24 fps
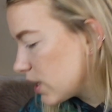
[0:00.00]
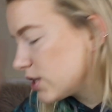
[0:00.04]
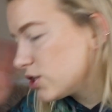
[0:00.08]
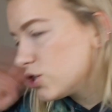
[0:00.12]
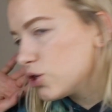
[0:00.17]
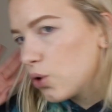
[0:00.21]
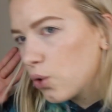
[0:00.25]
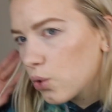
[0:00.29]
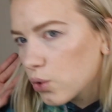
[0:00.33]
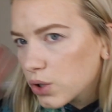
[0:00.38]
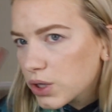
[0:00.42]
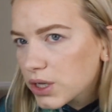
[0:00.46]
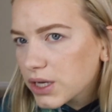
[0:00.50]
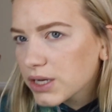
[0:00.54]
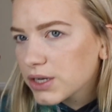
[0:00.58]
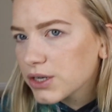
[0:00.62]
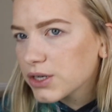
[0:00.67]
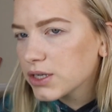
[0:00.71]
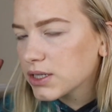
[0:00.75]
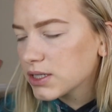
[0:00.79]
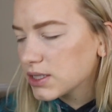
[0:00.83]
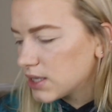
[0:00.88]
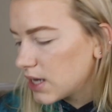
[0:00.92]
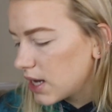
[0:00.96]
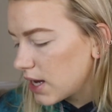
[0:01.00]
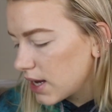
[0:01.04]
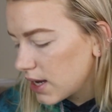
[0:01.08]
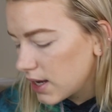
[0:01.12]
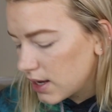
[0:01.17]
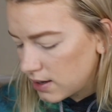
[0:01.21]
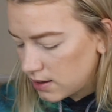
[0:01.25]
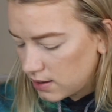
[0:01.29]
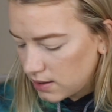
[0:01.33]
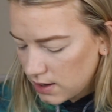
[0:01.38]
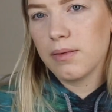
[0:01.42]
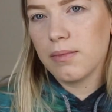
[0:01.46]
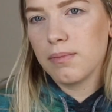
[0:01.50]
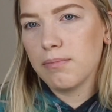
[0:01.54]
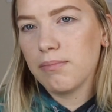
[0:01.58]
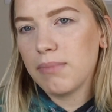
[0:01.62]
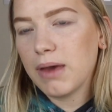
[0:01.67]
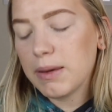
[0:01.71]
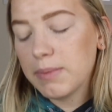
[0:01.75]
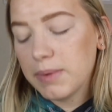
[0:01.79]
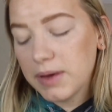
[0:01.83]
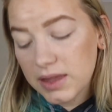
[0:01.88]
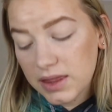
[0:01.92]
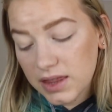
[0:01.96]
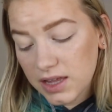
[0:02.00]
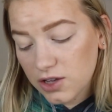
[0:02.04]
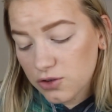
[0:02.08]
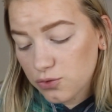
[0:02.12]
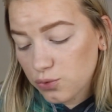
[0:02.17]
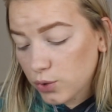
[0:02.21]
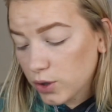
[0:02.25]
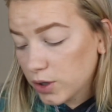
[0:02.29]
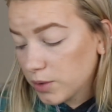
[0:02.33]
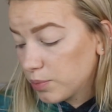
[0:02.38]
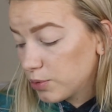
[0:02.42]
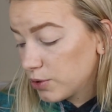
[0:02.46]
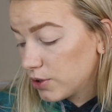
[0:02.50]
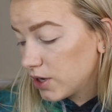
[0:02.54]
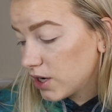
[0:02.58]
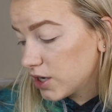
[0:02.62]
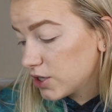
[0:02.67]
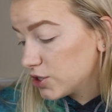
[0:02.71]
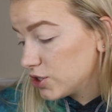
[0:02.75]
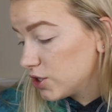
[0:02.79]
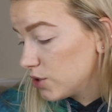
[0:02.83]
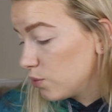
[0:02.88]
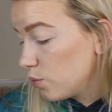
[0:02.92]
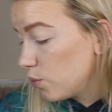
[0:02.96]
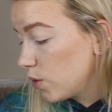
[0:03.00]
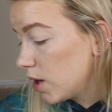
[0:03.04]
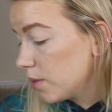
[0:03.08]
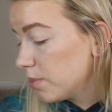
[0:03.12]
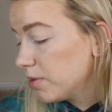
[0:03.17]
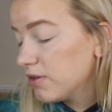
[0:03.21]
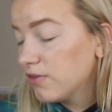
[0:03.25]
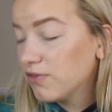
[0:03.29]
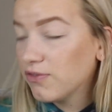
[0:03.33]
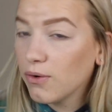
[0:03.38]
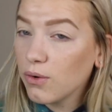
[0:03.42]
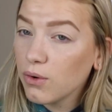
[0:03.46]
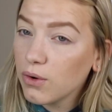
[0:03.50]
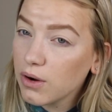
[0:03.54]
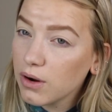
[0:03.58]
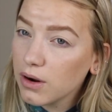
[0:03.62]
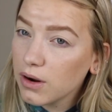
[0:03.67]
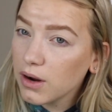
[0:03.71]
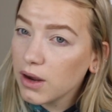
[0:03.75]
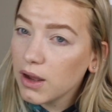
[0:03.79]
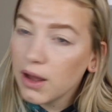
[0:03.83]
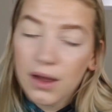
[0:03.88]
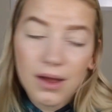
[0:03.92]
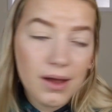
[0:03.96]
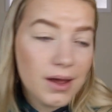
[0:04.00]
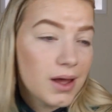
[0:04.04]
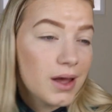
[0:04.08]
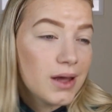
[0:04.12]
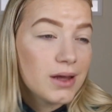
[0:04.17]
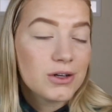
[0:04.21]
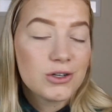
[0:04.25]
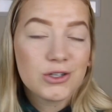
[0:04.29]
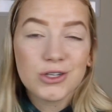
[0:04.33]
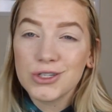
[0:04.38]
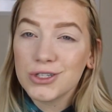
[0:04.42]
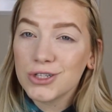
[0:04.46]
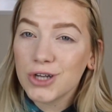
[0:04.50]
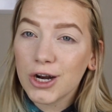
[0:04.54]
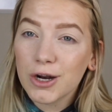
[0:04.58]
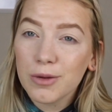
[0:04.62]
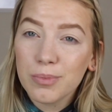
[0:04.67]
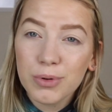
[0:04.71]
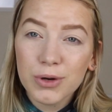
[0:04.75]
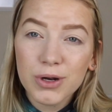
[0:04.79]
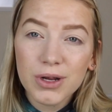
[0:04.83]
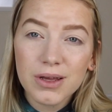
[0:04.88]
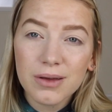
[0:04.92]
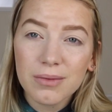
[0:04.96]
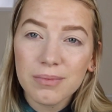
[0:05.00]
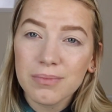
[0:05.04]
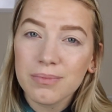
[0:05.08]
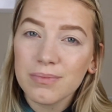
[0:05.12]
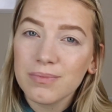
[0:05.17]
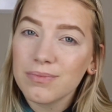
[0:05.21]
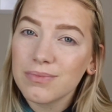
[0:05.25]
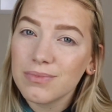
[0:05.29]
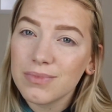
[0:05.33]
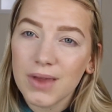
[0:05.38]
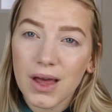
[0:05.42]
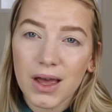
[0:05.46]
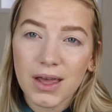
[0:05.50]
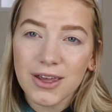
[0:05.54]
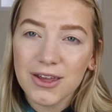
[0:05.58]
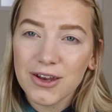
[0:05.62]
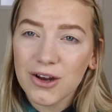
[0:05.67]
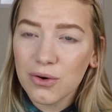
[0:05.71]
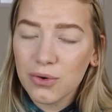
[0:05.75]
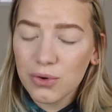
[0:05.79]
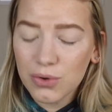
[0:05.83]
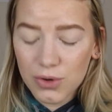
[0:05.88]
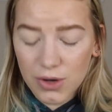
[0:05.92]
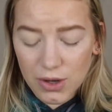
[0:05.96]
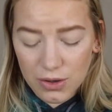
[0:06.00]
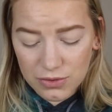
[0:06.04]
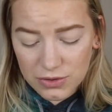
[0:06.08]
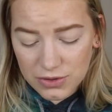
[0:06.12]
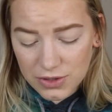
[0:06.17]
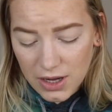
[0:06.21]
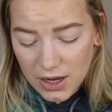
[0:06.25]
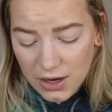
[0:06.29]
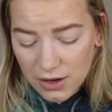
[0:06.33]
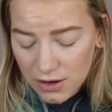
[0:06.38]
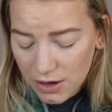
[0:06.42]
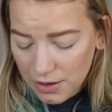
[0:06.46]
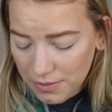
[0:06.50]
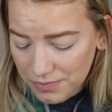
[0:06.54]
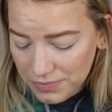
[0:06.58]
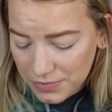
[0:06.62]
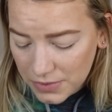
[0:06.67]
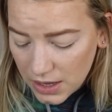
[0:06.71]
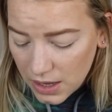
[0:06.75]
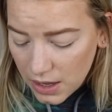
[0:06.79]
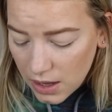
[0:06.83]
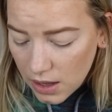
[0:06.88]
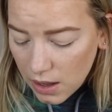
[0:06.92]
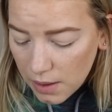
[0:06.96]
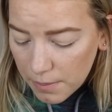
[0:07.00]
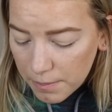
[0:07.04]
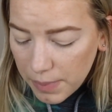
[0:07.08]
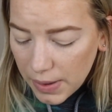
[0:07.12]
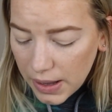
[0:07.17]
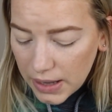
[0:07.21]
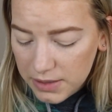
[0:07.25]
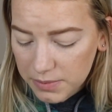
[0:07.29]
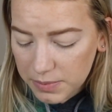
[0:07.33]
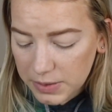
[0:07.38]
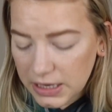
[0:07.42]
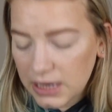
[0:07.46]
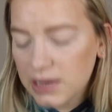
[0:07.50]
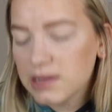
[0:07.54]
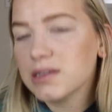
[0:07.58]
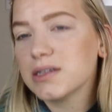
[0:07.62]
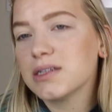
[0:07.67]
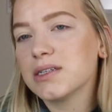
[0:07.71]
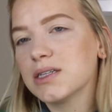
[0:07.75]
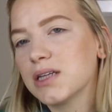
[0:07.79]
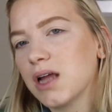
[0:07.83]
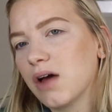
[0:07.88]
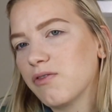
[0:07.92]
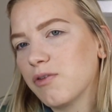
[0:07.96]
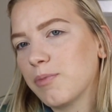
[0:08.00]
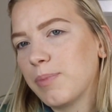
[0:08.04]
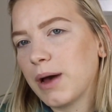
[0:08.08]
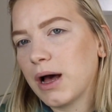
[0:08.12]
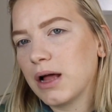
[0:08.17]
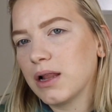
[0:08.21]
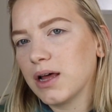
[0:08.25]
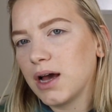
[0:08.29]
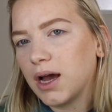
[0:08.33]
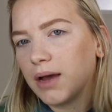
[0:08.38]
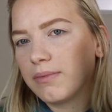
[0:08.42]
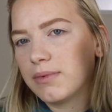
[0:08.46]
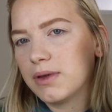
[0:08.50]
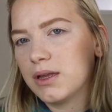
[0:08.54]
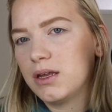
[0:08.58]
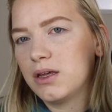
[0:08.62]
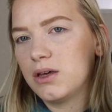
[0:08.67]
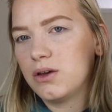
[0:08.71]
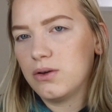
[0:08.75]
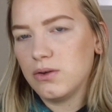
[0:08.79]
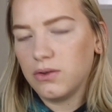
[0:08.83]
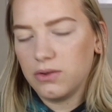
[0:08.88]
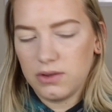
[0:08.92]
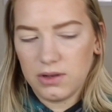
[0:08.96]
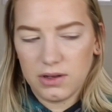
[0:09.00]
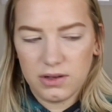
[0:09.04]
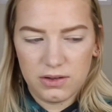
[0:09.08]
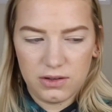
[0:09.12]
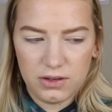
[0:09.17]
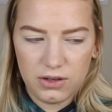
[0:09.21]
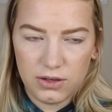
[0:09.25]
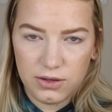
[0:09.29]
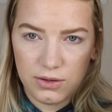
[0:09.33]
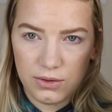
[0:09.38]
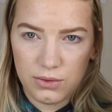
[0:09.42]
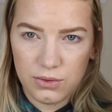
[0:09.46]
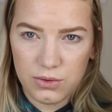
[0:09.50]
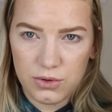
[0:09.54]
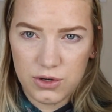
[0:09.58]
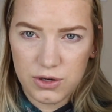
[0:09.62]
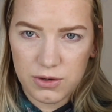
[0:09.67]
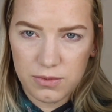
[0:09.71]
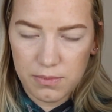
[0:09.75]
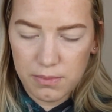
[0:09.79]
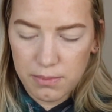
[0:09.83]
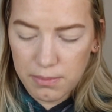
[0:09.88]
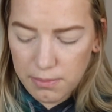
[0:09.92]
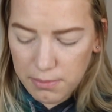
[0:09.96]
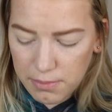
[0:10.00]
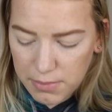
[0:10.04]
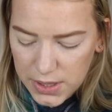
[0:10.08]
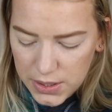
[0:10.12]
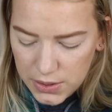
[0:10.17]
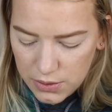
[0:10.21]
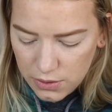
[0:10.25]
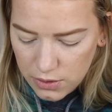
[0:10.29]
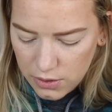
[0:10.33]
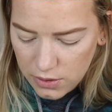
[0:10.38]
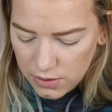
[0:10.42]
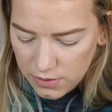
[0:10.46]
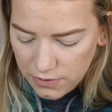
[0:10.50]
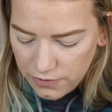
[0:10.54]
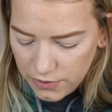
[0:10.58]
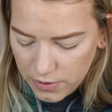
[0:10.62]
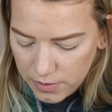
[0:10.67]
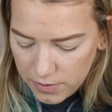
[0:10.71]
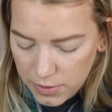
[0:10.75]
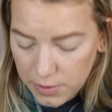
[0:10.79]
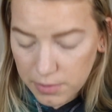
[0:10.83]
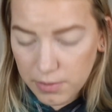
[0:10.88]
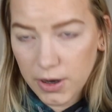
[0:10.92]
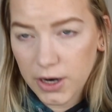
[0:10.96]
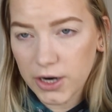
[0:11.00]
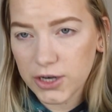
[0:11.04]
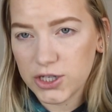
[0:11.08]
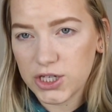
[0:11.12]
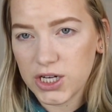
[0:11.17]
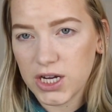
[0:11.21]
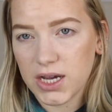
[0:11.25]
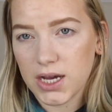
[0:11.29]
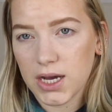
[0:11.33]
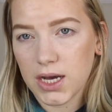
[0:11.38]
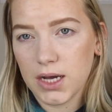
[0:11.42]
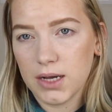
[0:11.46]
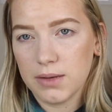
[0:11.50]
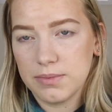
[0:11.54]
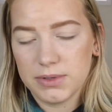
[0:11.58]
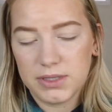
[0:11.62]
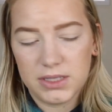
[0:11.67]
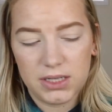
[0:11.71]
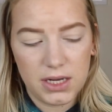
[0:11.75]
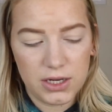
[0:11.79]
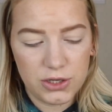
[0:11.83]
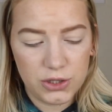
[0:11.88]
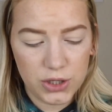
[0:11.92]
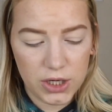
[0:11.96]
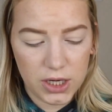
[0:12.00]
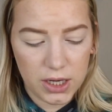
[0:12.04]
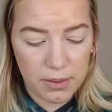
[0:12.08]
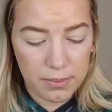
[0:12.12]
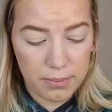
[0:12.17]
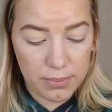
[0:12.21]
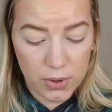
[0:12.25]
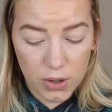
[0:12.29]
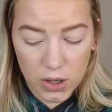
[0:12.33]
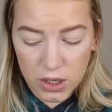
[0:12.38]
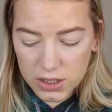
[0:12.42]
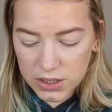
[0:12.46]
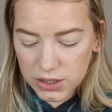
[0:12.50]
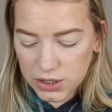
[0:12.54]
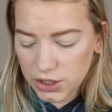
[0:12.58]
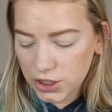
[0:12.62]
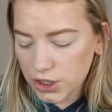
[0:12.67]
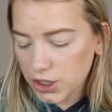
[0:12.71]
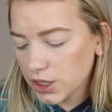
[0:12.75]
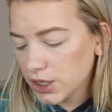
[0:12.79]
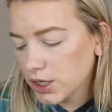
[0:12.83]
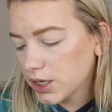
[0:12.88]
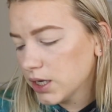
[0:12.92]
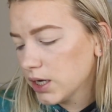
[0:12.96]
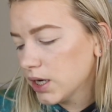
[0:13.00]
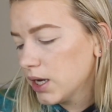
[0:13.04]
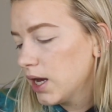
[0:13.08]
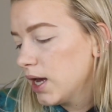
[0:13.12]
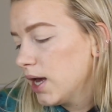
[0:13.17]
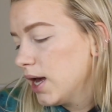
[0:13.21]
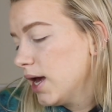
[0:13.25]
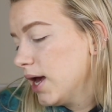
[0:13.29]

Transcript: I totally understand. Maybe these were in production well before she started putting, you know, who knows? I don't know. But because it doesn't have a palette, I'm gonna use this huge mirror from the Marc Jacobs Tantric Bronzer.